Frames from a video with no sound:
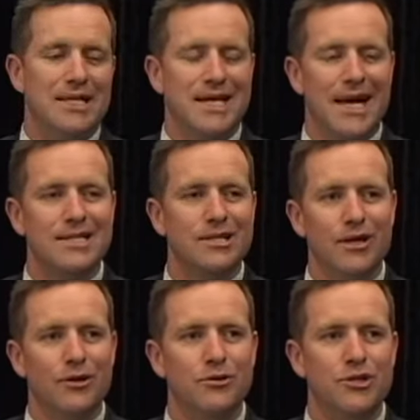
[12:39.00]
takes the
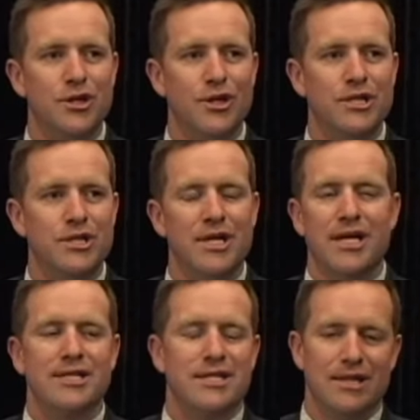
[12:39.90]
local church
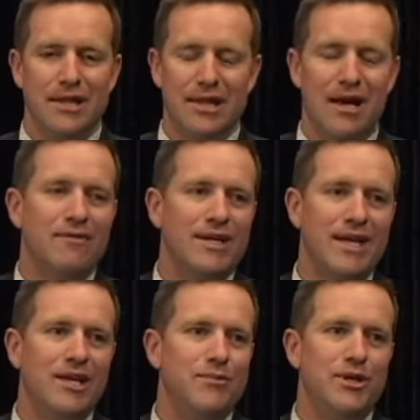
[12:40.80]
just loving
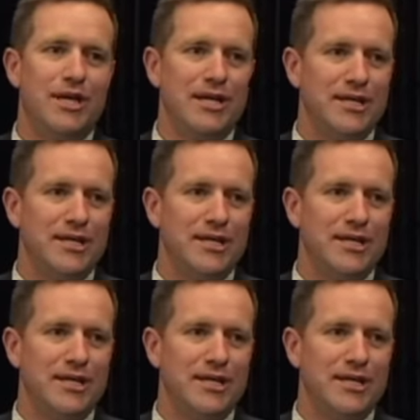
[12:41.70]
their community,